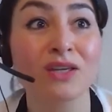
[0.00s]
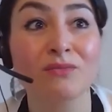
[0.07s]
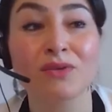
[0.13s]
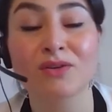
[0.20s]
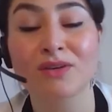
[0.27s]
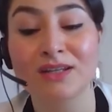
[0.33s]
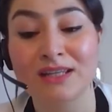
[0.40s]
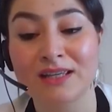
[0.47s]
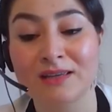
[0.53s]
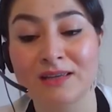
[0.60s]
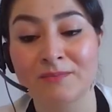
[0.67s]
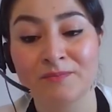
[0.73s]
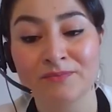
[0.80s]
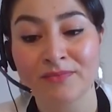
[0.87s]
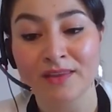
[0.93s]
In my own
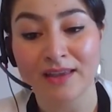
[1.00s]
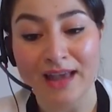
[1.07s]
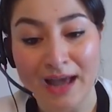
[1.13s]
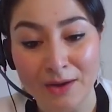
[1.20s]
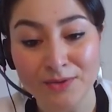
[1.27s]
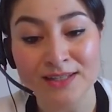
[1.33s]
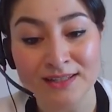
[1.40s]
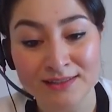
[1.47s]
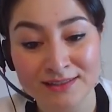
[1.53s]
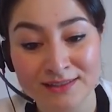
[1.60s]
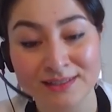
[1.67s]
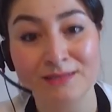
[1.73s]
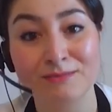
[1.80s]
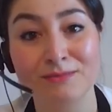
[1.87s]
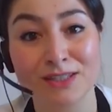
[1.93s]
community,
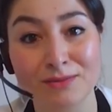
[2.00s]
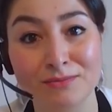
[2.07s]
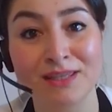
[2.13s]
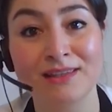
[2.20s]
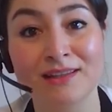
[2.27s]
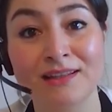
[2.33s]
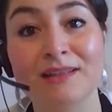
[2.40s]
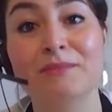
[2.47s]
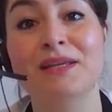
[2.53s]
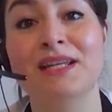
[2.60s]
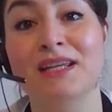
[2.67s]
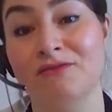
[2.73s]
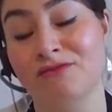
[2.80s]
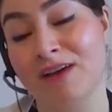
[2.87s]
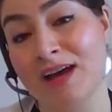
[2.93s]
housing seems to be the
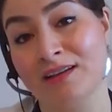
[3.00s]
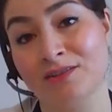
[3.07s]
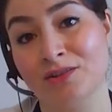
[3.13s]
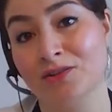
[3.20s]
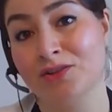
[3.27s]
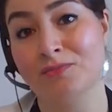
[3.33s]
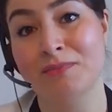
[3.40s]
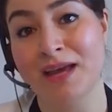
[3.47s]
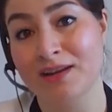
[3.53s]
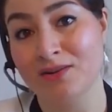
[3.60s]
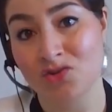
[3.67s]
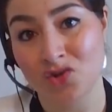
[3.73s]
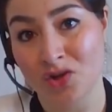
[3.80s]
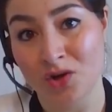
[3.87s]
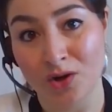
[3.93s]
limiting factor to
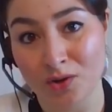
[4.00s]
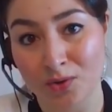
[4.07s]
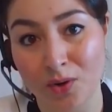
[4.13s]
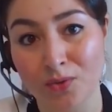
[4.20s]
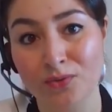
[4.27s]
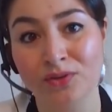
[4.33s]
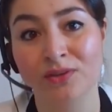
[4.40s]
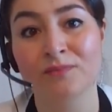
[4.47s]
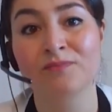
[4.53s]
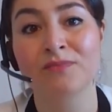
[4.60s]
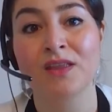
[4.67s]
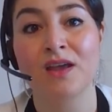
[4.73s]
managing our growth.